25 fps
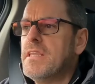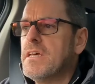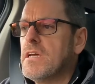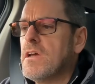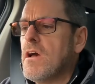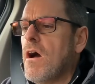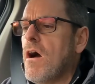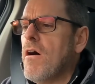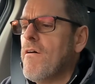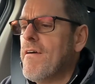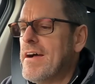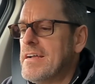the
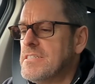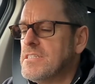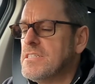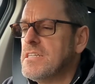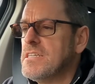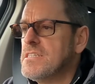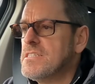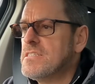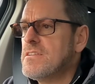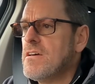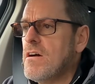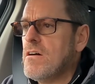car
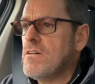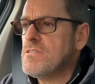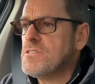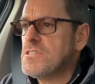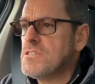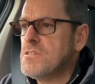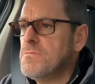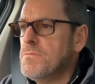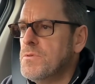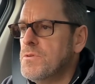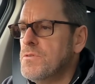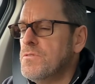actually
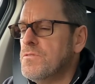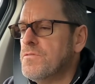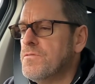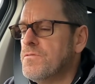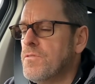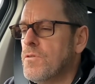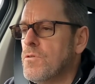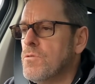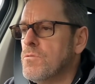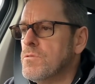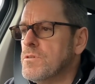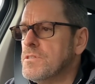starts to move
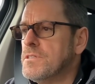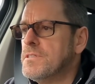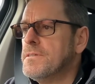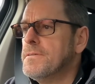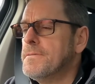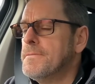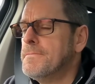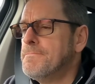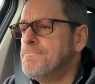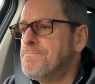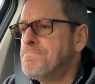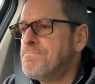forward.
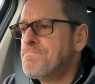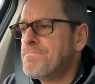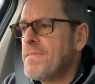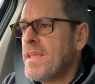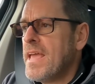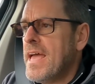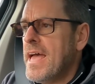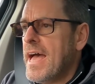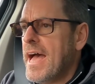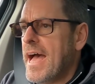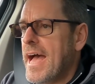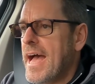
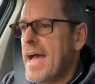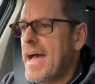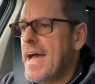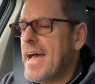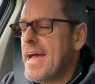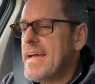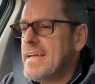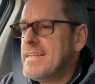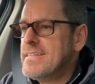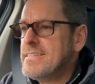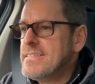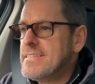
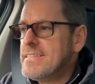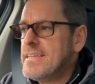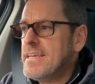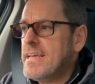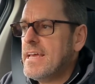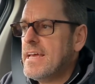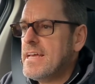And